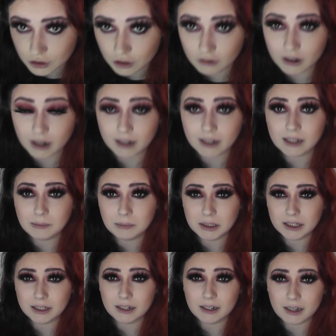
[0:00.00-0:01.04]
Sorry, I
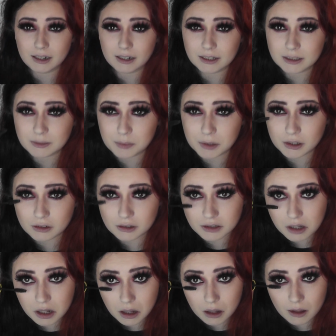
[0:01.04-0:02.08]
keep leaning in, it's
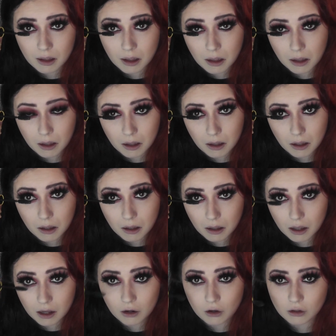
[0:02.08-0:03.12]
because
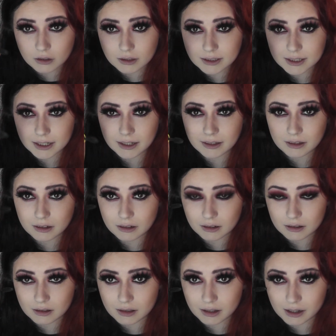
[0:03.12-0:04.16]
I can't see in
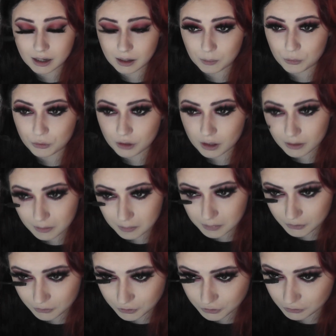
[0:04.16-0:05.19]
the camera,
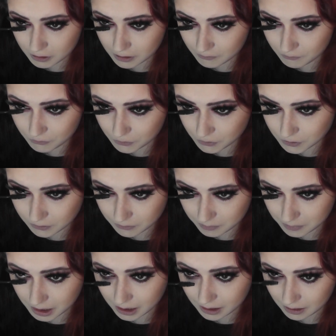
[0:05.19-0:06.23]
the mirror's right in
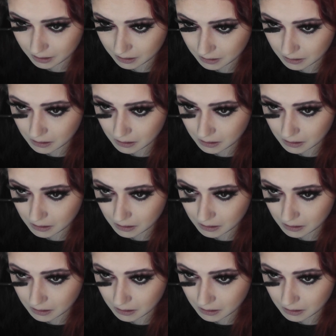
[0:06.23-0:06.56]
front of me.